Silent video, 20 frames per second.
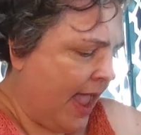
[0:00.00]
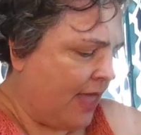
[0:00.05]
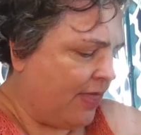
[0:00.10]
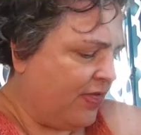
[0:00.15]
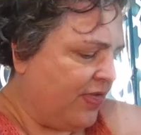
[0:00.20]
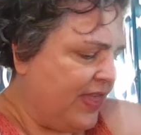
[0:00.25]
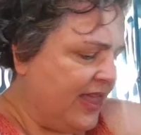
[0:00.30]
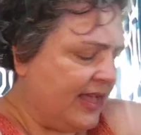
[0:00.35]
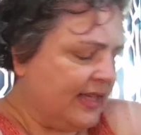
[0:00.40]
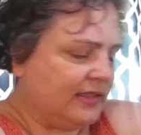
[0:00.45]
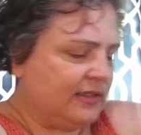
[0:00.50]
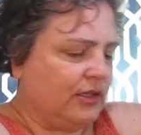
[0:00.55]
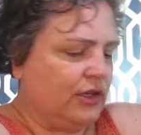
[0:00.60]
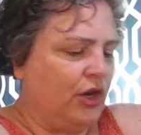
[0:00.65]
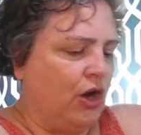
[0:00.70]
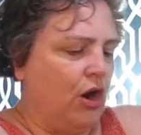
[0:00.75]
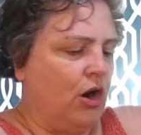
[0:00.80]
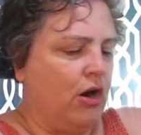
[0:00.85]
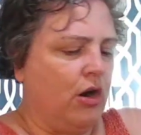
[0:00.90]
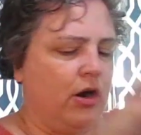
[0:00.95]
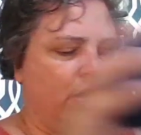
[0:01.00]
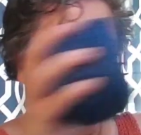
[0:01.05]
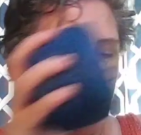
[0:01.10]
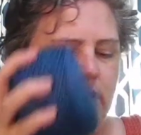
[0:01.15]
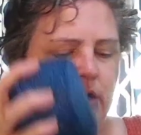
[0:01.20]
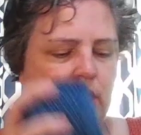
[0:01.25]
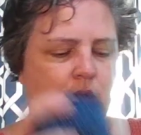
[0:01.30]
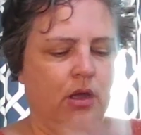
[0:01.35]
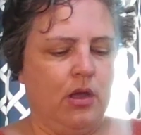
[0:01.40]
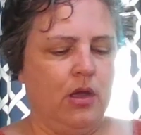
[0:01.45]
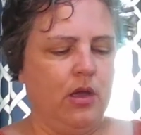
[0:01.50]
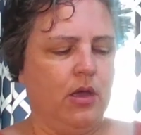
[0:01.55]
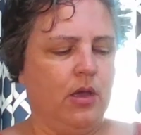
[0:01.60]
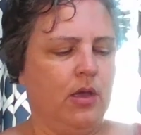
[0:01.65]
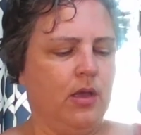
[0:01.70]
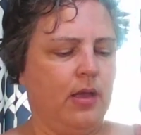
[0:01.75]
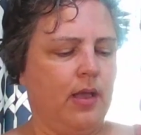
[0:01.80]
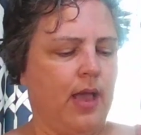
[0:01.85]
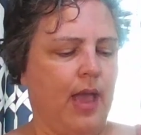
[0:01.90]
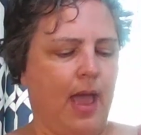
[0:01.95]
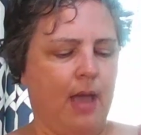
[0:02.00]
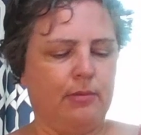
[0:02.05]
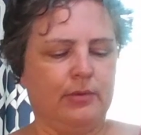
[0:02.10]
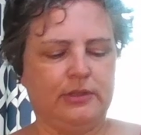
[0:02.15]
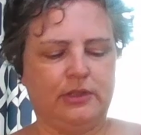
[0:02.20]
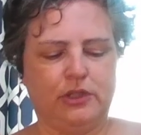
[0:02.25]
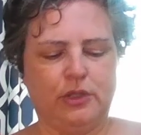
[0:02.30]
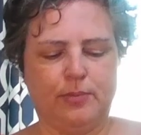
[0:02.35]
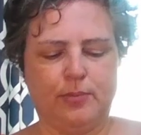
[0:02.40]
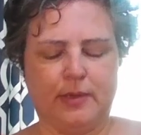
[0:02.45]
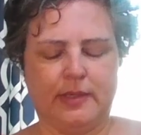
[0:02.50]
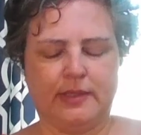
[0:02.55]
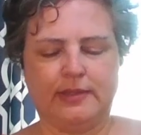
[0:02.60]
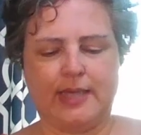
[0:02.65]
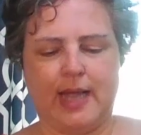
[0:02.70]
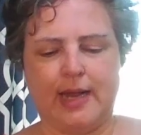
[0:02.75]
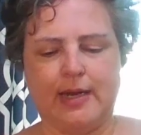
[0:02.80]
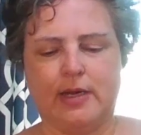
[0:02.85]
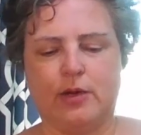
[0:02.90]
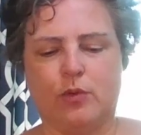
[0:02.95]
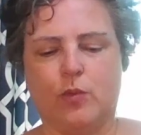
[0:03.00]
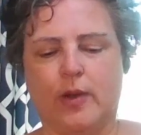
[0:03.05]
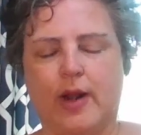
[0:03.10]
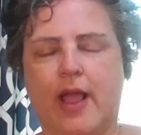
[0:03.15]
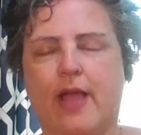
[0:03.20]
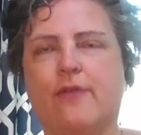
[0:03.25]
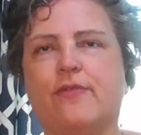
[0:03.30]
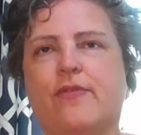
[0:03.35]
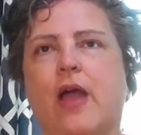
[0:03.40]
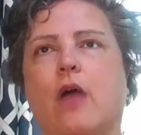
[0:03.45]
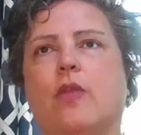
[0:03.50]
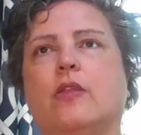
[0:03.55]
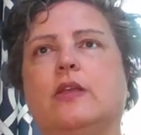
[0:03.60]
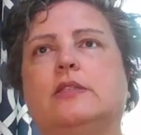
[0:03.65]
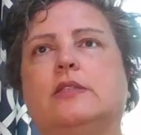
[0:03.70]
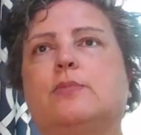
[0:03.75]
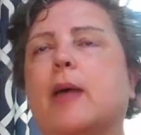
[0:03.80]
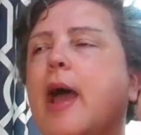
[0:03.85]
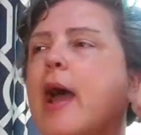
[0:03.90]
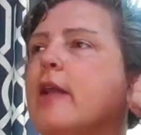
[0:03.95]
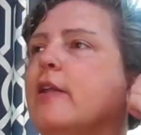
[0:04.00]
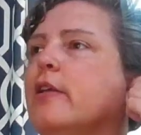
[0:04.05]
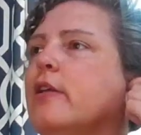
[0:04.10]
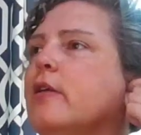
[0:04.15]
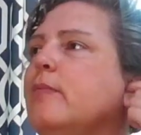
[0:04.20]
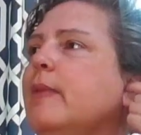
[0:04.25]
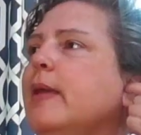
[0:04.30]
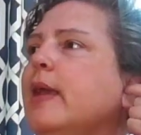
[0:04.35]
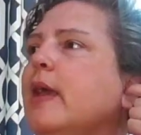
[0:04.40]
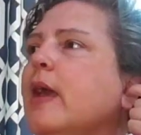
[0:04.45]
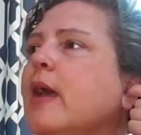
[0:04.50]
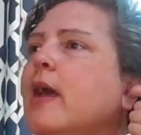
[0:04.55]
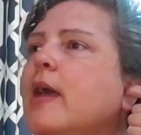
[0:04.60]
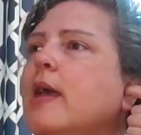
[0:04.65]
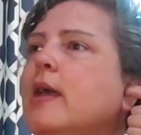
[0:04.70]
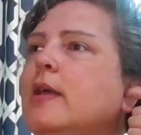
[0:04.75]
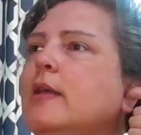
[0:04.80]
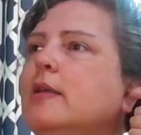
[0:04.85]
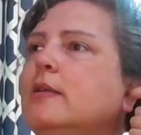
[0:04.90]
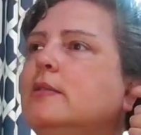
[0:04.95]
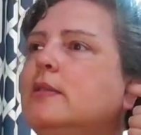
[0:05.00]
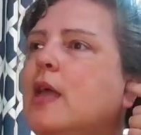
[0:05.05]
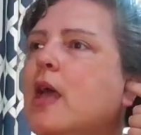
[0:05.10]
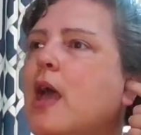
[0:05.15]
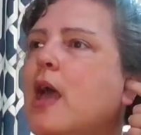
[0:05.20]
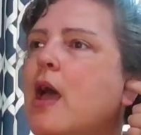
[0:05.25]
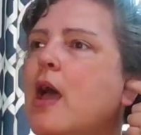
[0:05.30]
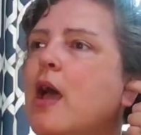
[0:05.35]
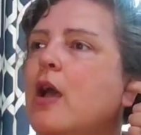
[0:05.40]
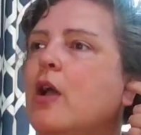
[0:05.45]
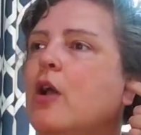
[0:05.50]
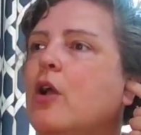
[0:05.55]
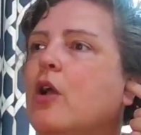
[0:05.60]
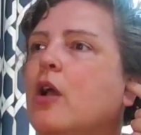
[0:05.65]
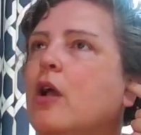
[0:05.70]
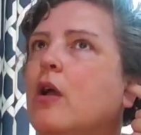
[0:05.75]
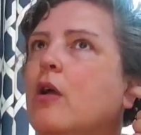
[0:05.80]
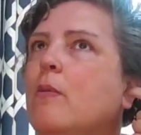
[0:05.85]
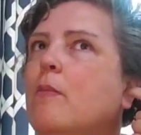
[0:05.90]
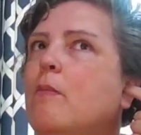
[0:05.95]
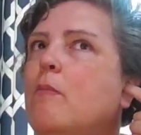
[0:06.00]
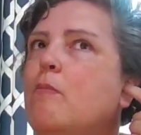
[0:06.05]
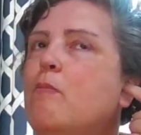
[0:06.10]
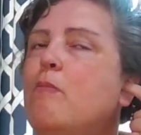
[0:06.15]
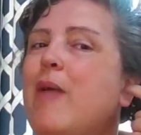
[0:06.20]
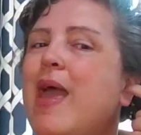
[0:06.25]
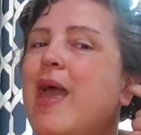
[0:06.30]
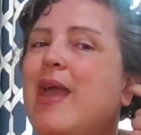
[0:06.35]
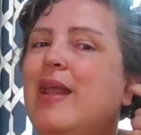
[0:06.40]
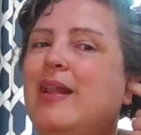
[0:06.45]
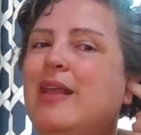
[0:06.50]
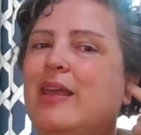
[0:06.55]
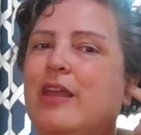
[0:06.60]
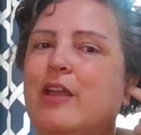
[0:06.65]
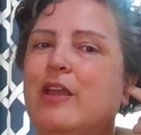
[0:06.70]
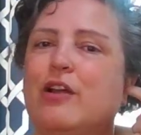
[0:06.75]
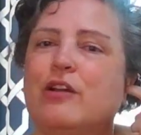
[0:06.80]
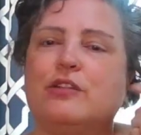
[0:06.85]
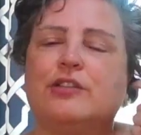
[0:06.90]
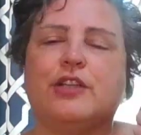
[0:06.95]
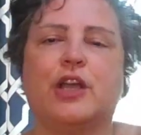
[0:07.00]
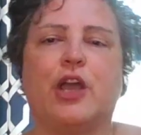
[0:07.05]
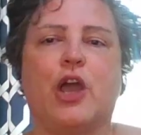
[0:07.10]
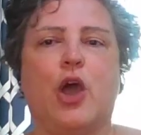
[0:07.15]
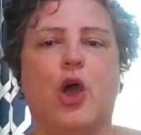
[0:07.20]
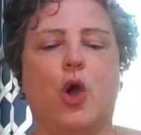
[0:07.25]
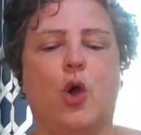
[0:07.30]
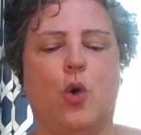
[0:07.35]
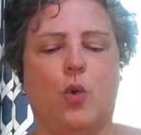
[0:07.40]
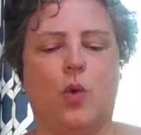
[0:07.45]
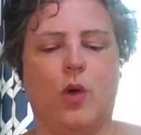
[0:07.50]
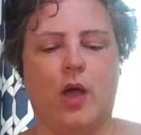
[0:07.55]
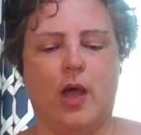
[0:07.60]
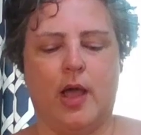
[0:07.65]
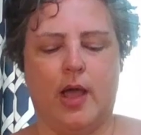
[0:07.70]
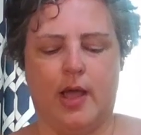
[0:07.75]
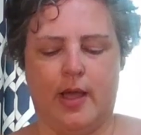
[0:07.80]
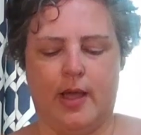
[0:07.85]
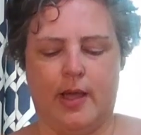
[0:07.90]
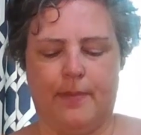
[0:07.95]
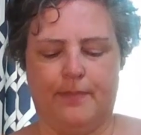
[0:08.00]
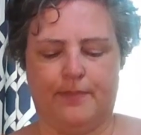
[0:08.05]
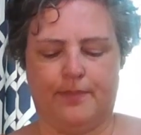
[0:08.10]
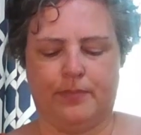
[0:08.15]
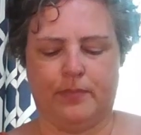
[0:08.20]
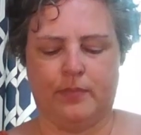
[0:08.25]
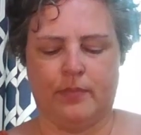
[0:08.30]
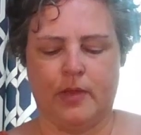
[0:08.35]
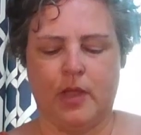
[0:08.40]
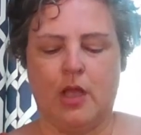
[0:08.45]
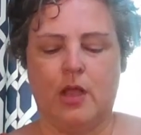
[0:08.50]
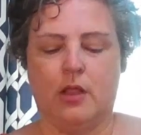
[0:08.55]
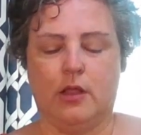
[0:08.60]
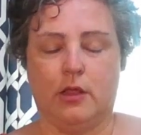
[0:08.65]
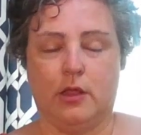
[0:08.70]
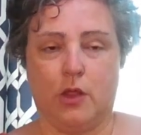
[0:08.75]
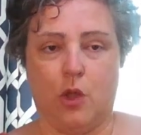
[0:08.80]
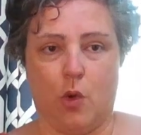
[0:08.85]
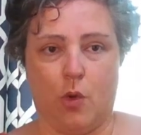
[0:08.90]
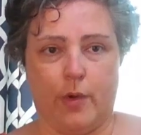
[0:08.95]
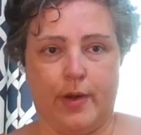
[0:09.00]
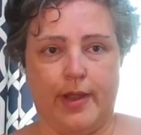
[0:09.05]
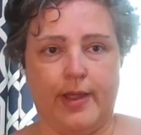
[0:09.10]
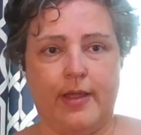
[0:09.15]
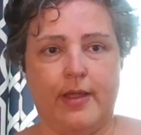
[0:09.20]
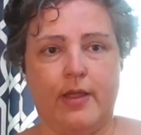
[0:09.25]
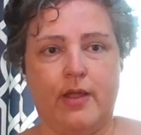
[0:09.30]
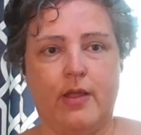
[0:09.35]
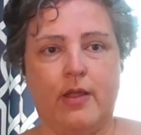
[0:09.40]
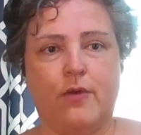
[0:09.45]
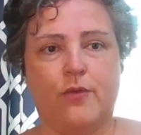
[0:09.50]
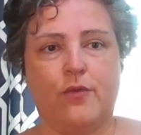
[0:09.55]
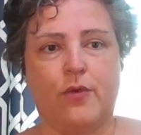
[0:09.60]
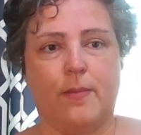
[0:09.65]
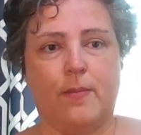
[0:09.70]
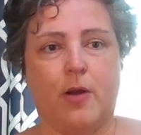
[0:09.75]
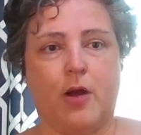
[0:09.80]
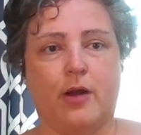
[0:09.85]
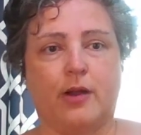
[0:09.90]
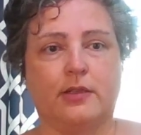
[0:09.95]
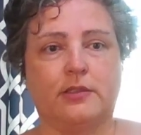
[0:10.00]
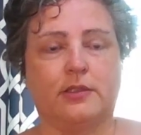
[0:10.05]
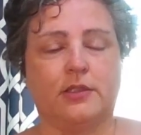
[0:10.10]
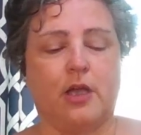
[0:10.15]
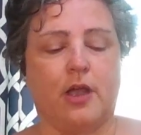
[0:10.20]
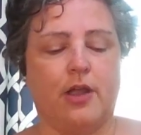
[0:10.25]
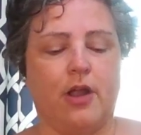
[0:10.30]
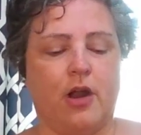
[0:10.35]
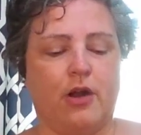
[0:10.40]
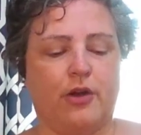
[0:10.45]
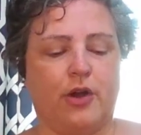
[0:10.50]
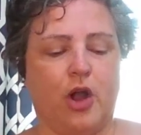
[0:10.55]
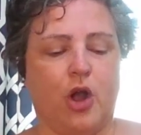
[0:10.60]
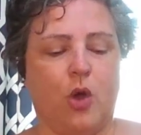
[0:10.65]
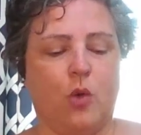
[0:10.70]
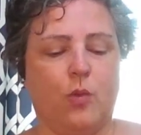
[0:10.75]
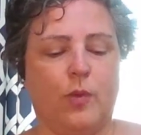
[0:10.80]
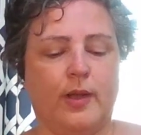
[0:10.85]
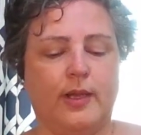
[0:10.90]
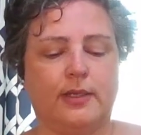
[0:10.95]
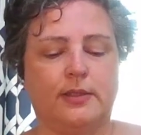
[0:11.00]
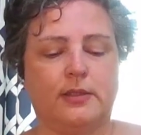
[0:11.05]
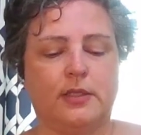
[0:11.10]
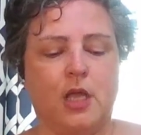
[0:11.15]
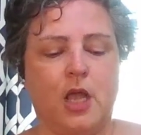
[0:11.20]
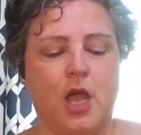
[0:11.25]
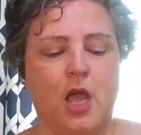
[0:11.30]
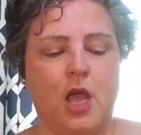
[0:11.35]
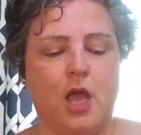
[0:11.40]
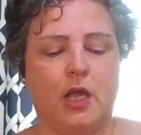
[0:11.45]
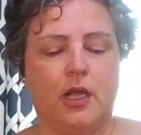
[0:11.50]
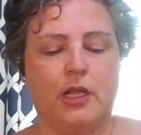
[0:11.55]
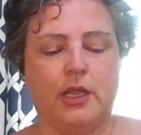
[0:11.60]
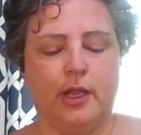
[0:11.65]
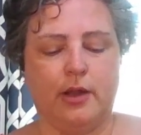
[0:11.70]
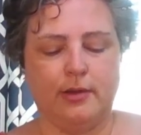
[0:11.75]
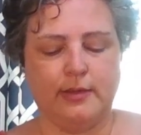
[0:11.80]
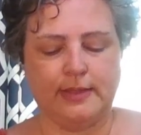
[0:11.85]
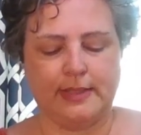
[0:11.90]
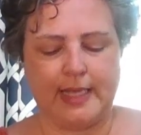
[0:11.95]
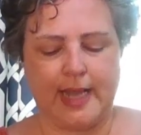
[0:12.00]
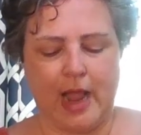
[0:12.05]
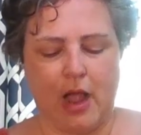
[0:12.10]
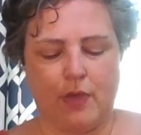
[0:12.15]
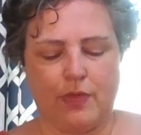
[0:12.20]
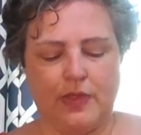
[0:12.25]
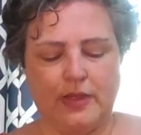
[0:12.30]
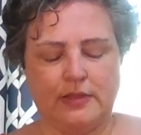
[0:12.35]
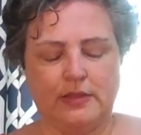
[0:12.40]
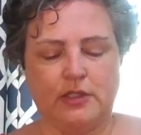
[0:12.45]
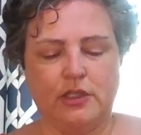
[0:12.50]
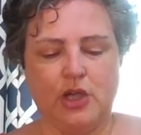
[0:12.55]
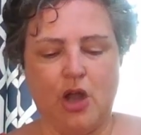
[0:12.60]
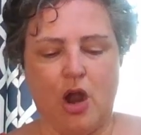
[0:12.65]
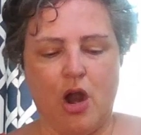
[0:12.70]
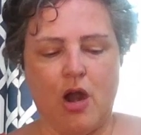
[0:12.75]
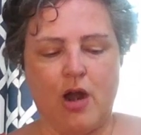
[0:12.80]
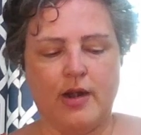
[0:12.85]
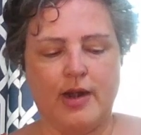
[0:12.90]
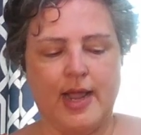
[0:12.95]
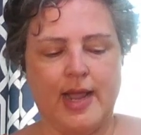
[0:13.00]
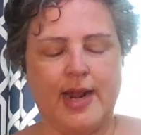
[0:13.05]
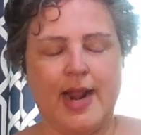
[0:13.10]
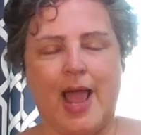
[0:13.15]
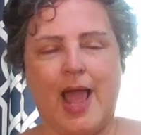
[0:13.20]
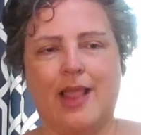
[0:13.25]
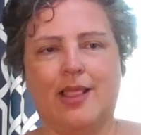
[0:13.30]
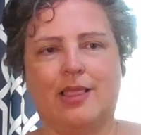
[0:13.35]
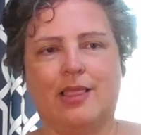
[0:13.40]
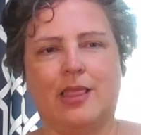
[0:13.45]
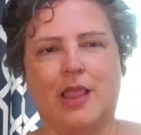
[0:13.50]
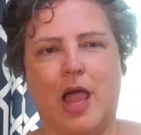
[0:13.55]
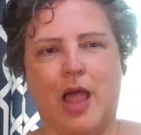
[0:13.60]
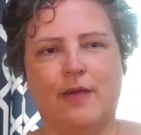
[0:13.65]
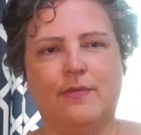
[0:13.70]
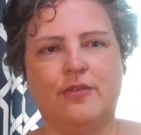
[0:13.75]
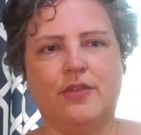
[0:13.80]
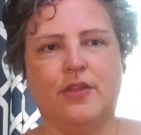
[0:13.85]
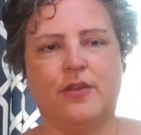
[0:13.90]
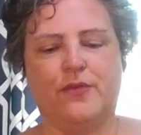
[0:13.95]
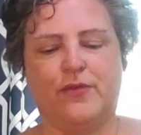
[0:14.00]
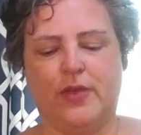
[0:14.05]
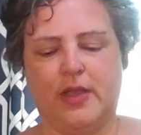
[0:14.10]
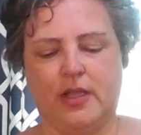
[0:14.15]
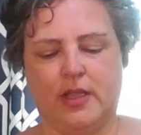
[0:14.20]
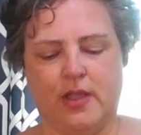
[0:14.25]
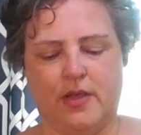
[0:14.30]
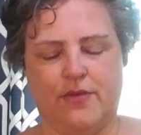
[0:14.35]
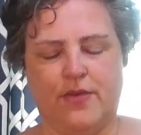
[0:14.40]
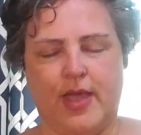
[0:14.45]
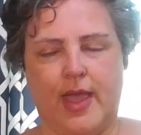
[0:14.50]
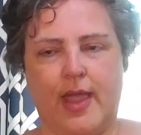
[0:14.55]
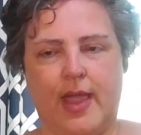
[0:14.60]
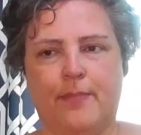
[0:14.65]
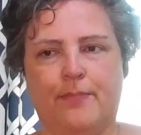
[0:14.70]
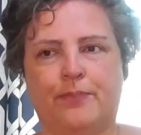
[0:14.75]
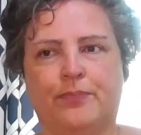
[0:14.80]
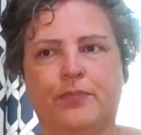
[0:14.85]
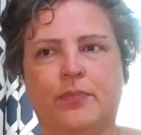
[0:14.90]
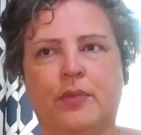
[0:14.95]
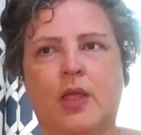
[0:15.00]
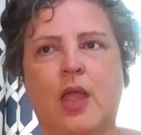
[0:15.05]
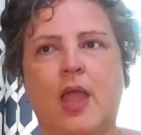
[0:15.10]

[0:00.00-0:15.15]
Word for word: And this yarn, I was super excited when I found this pattern because many years ago, um, Lori from Arkansas Yarn Co. was clearancing out this yarn and I loved the feel of it.